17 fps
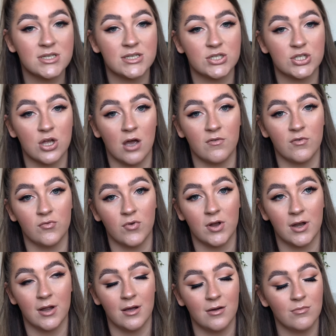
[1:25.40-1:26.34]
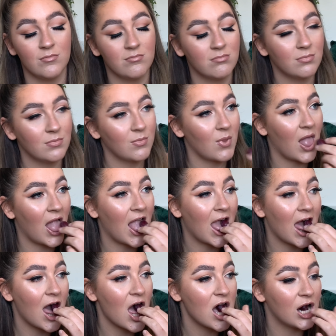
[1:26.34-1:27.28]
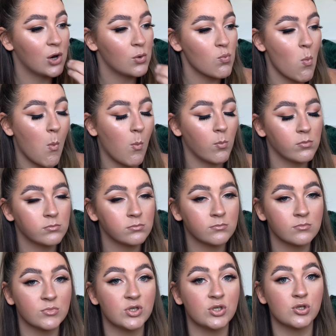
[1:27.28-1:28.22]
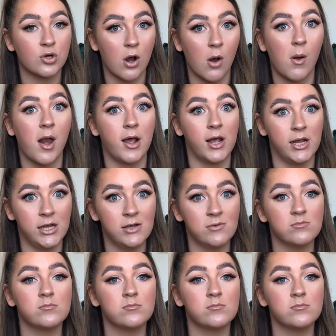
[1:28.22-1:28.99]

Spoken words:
starving right now. I need to go and eat.